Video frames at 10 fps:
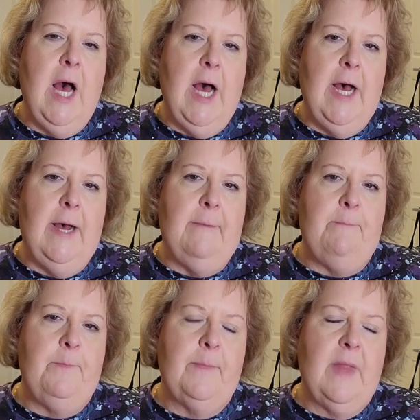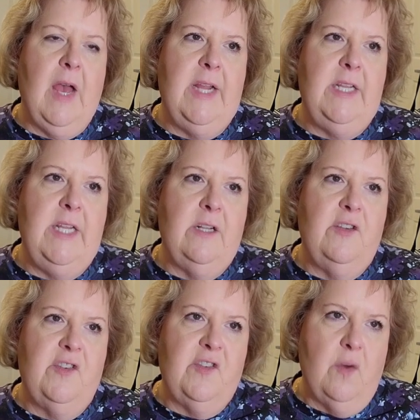I did
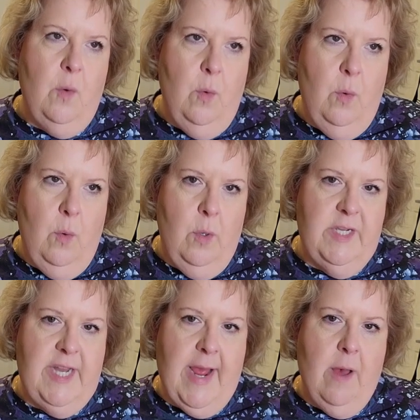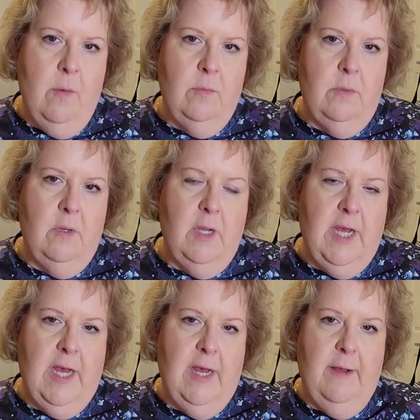sew down,
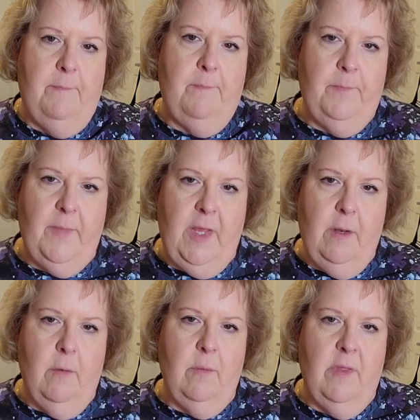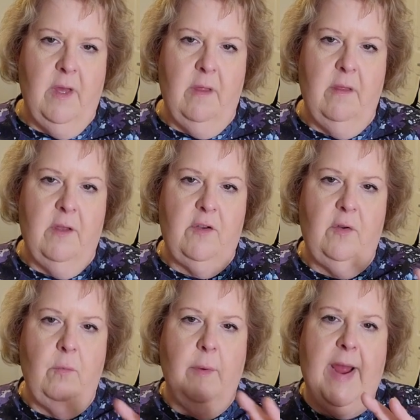the
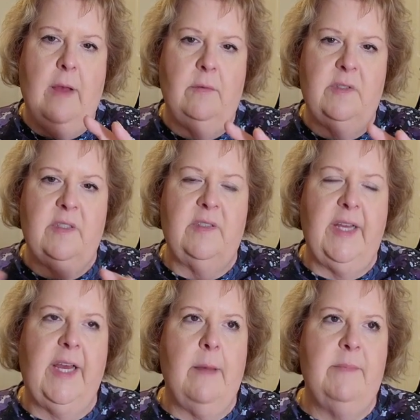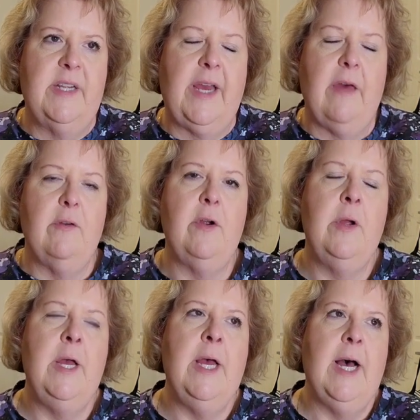two rounds as they come together,
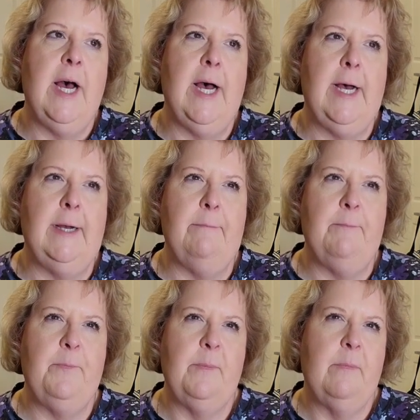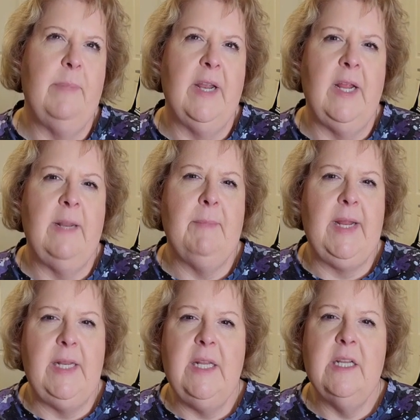but I
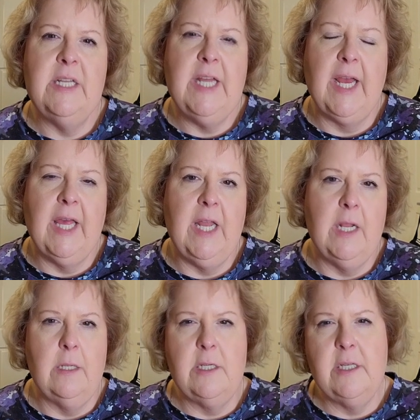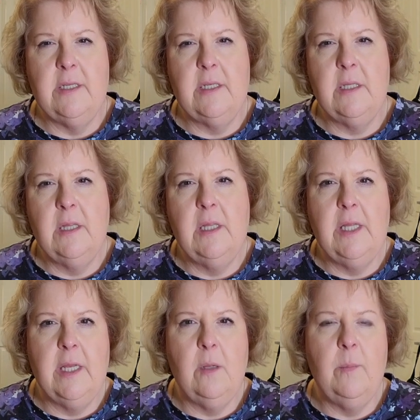might need to take it in just a
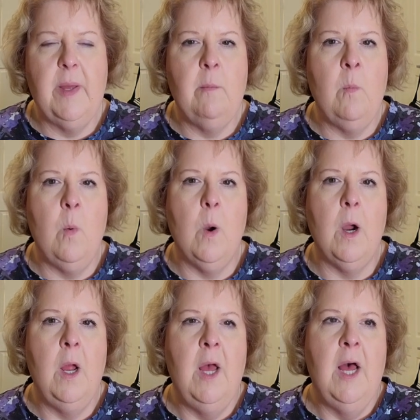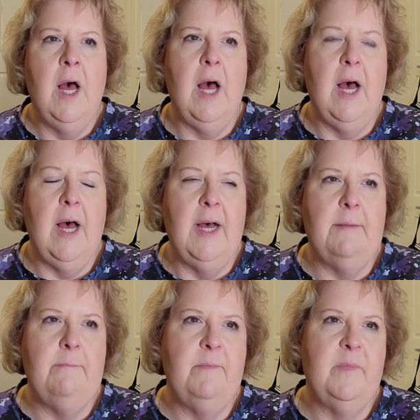little bit more,
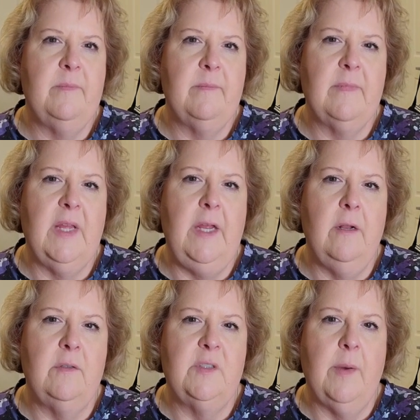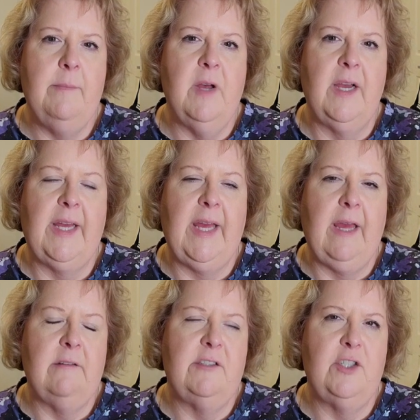so I'm not
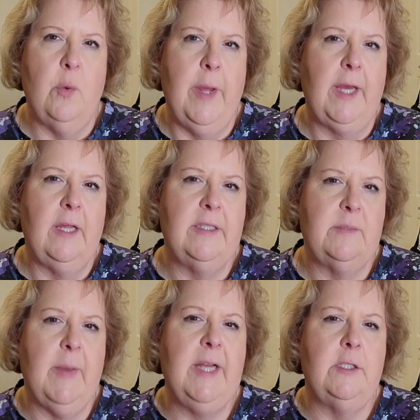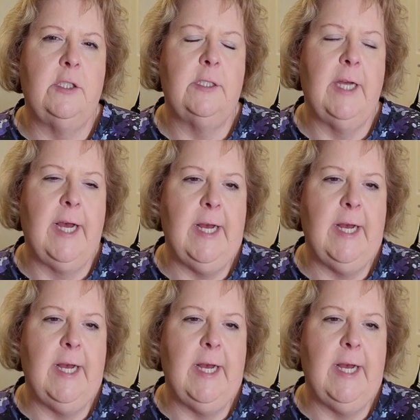showing as much.